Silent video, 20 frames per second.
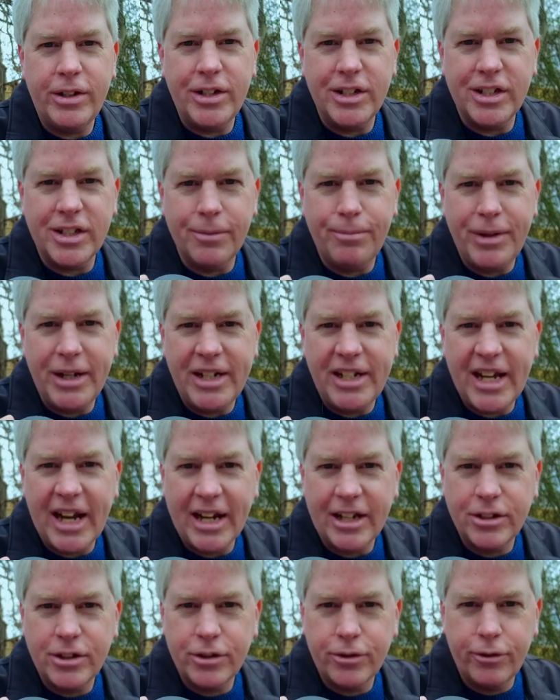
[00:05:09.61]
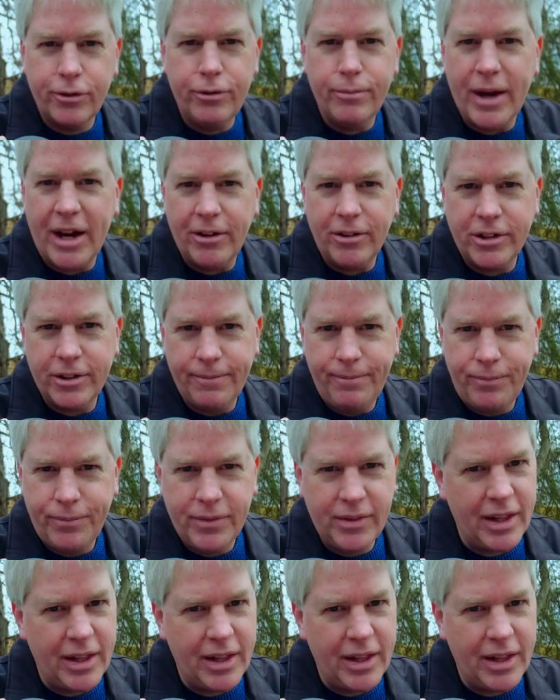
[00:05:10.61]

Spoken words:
which is the Pentax screw mount.